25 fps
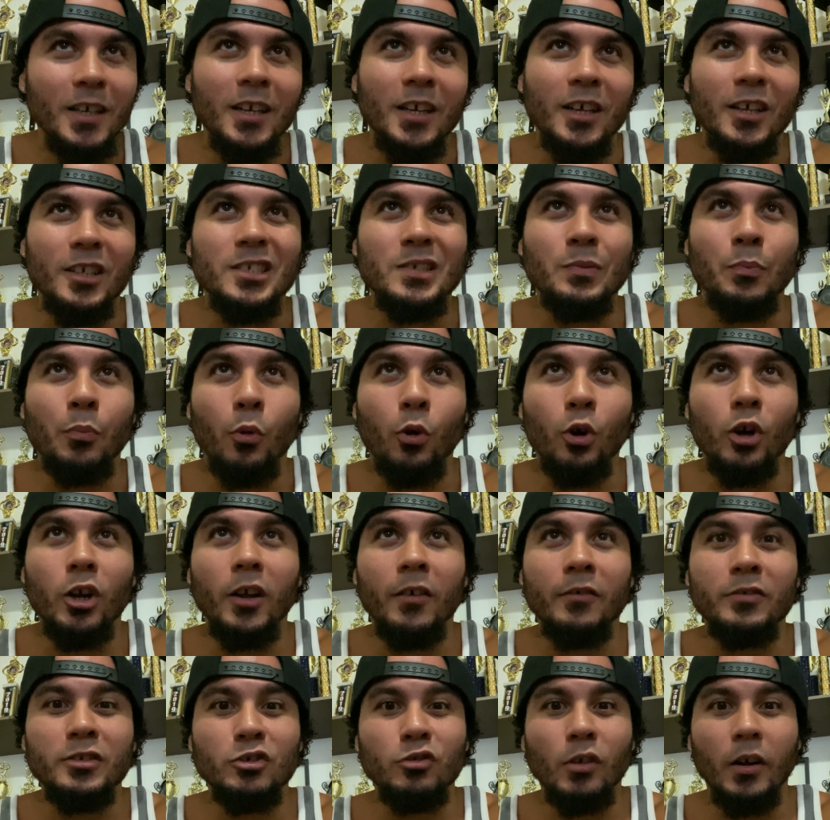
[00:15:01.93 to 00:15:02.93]
sport
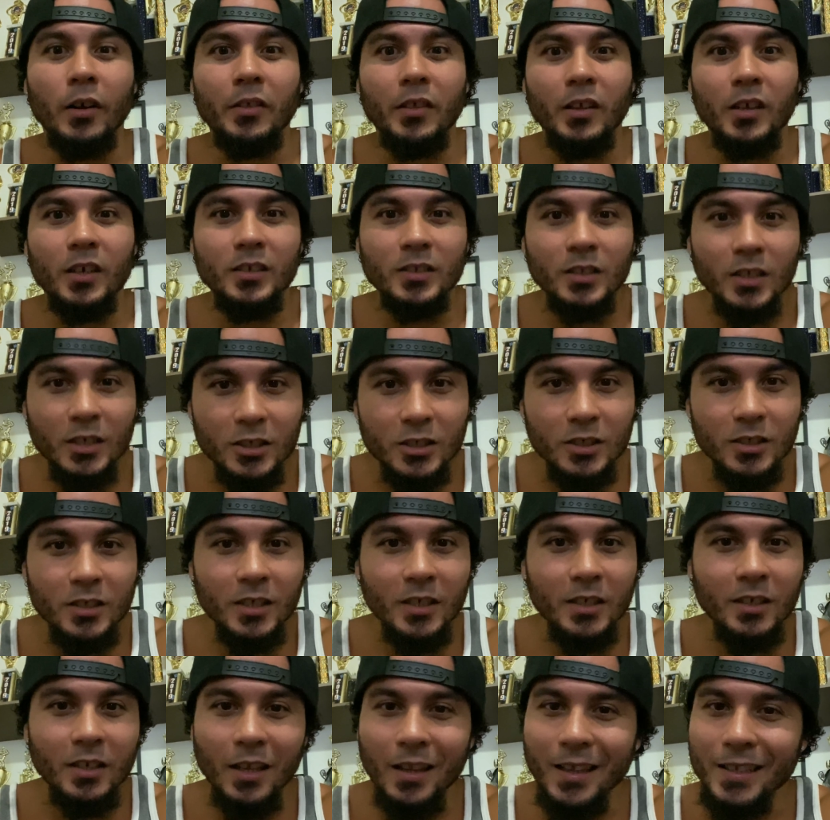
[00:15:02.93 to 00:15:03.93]
of strength and
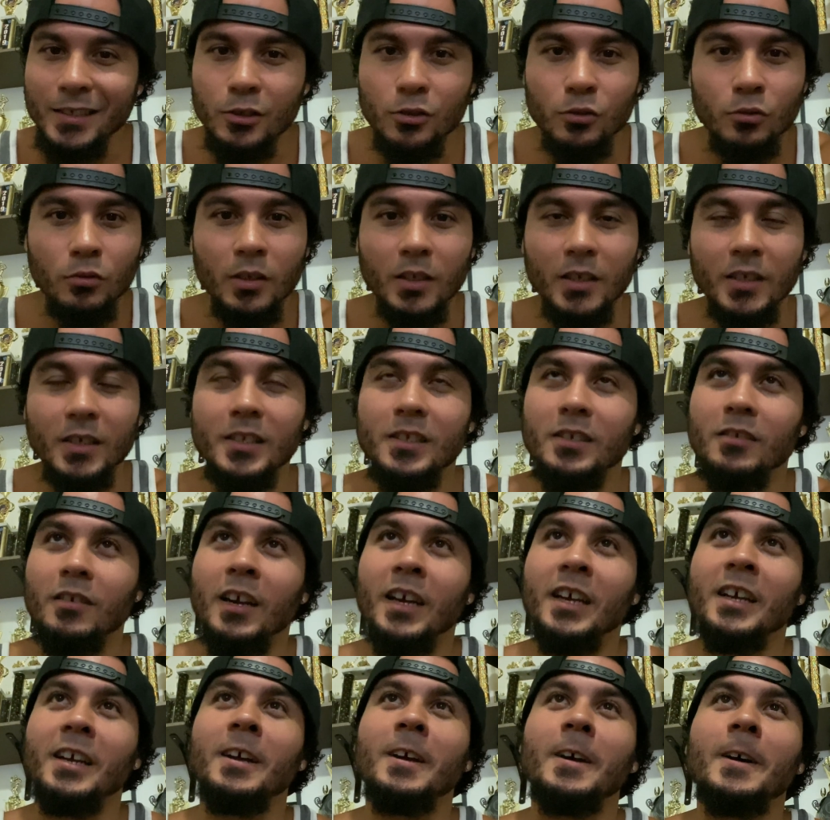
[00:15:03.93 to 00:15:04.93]
conditioning. Let's do this,
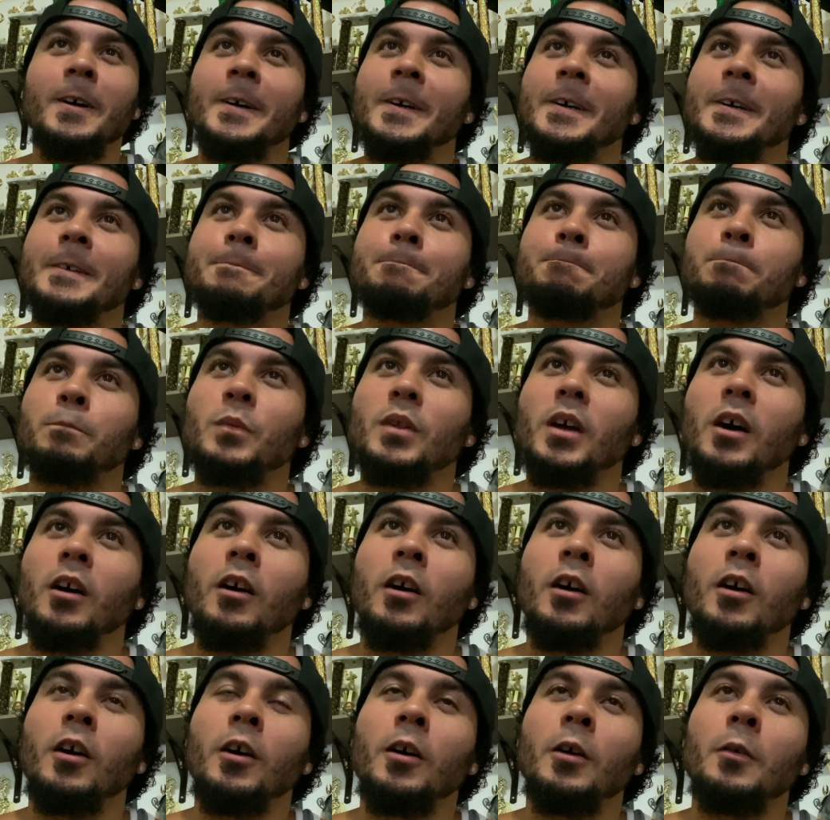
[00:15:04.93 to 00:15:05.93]
right?
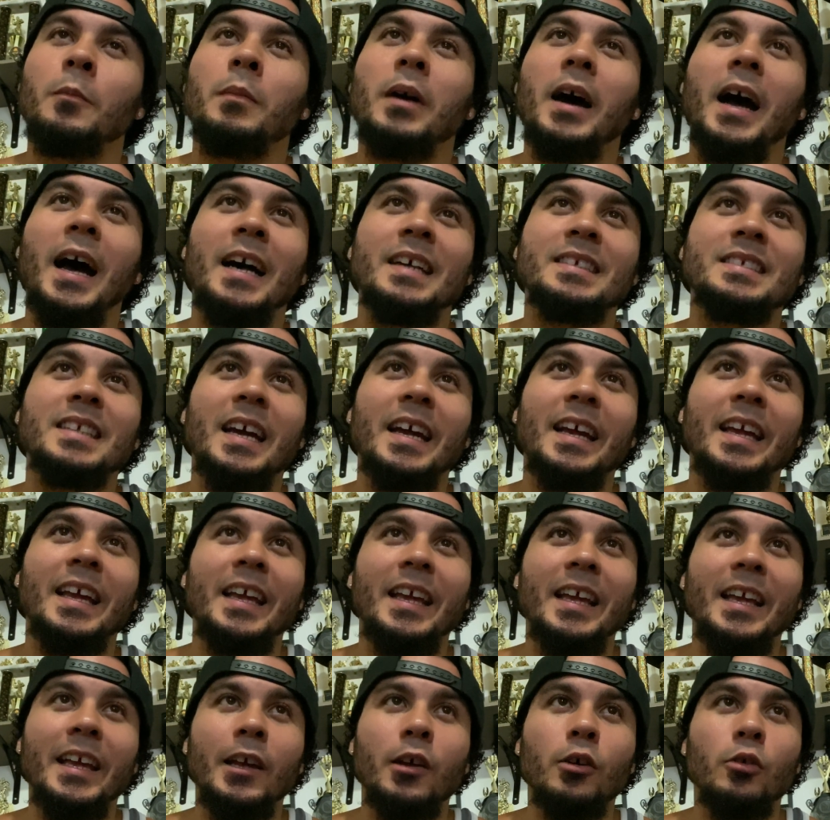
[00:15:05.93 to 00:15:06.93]
As I
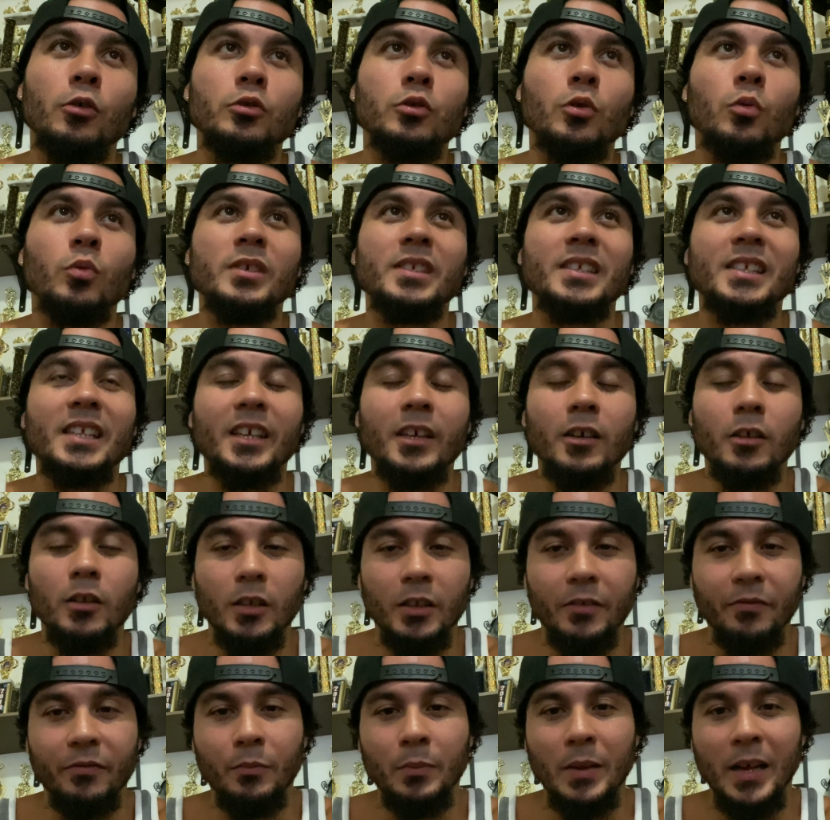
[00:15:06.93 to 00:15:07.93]
healed or was
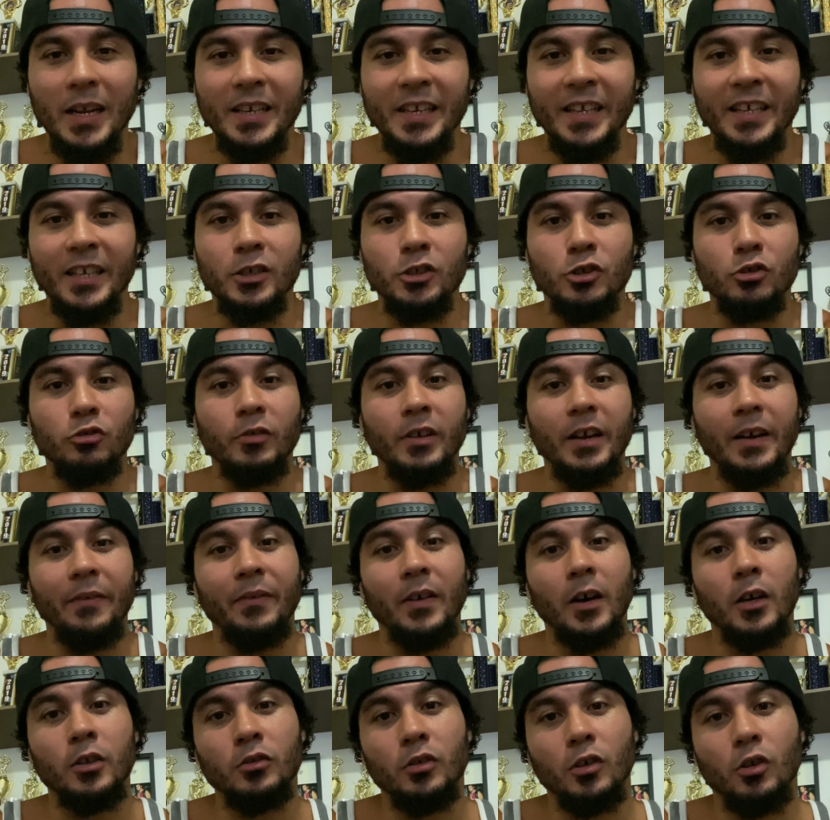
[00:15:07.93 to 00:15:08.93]
healing from that knee injury, I
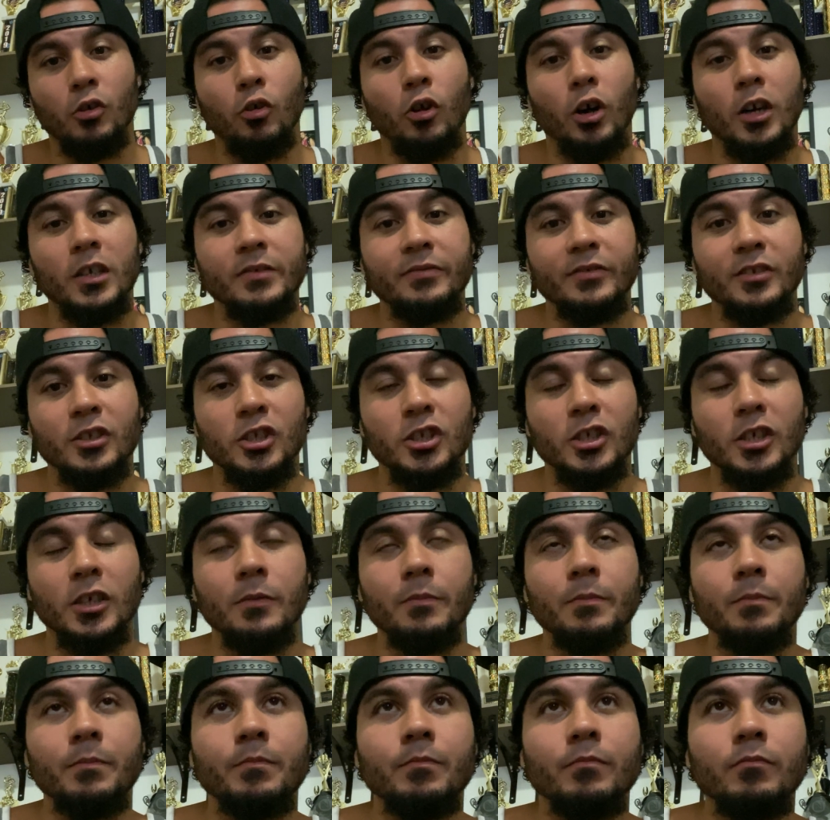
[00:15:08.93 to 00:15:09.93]
found the CrossFit
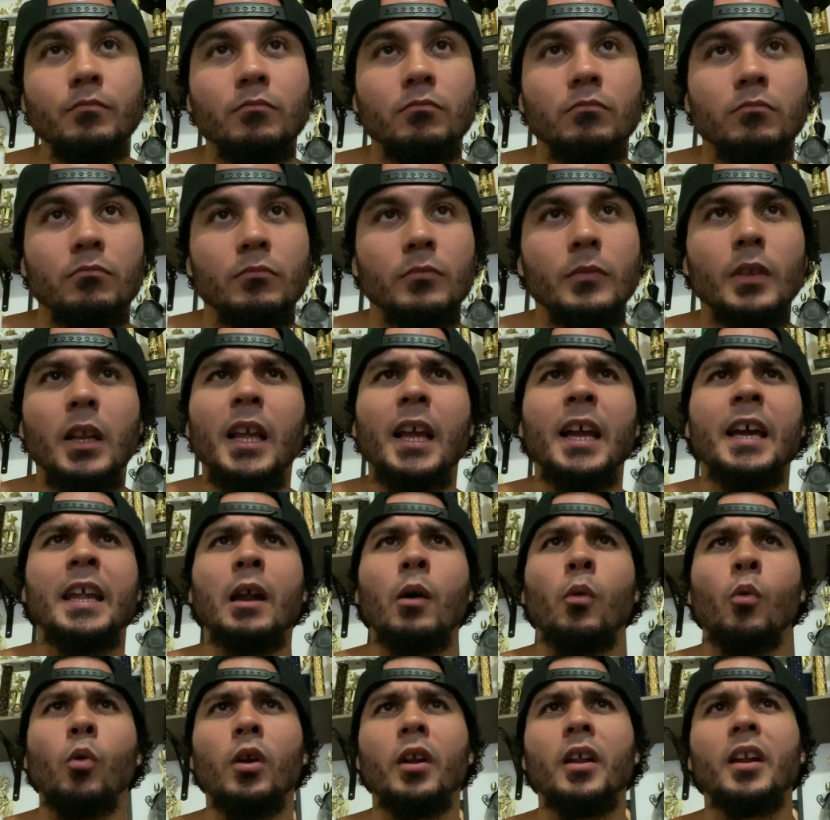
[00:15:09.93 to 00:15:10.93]
gym, and I
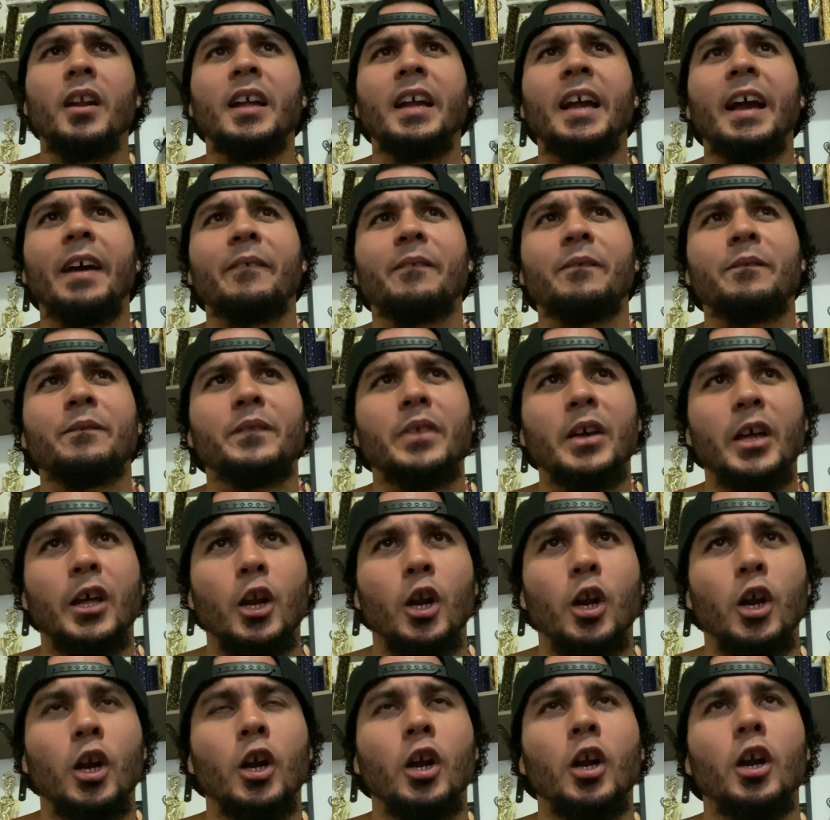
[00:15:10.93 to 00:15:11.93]
wanted to get
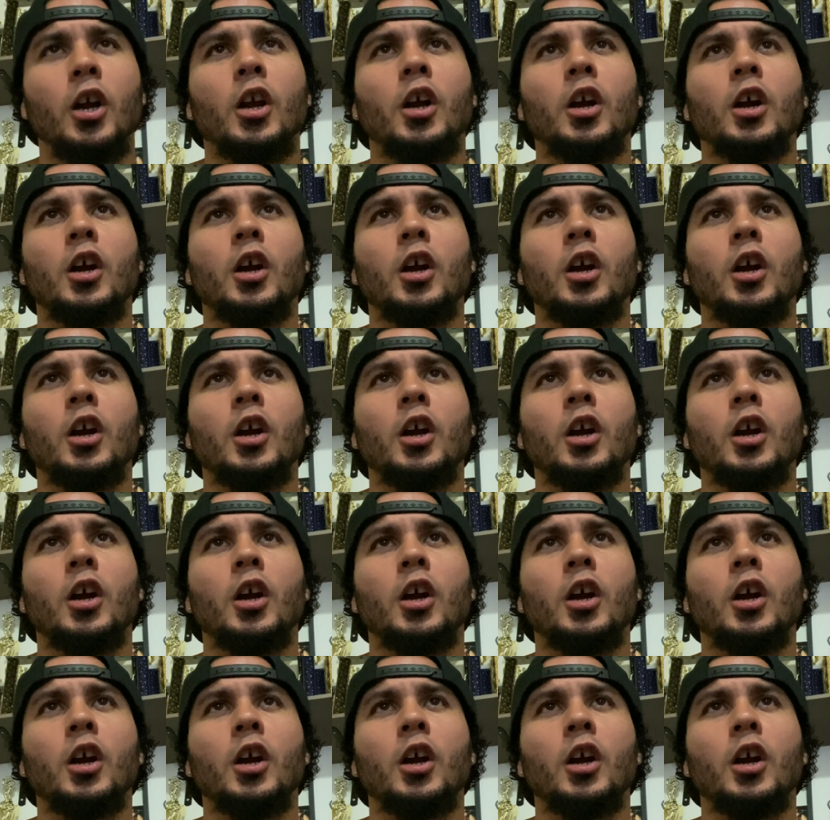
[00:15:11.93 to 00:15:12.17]
fitter